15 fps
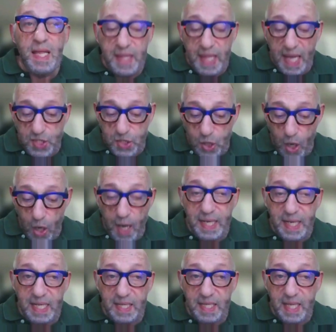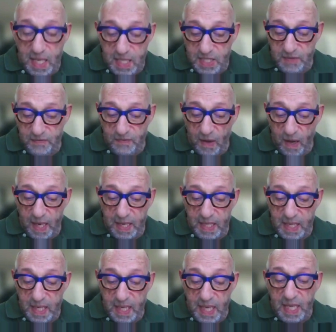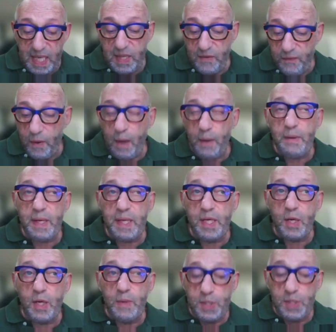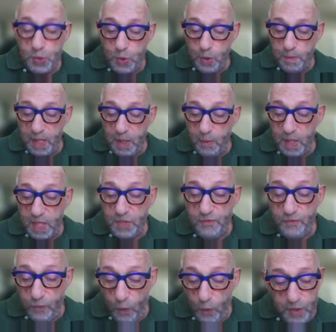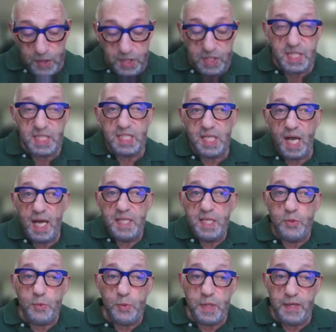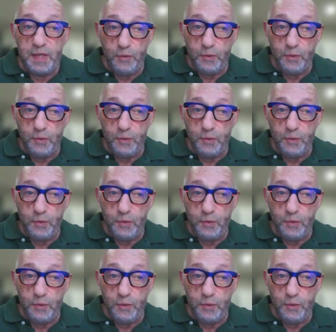That shock intensified the following year when Germany was forced to sign the Treaty of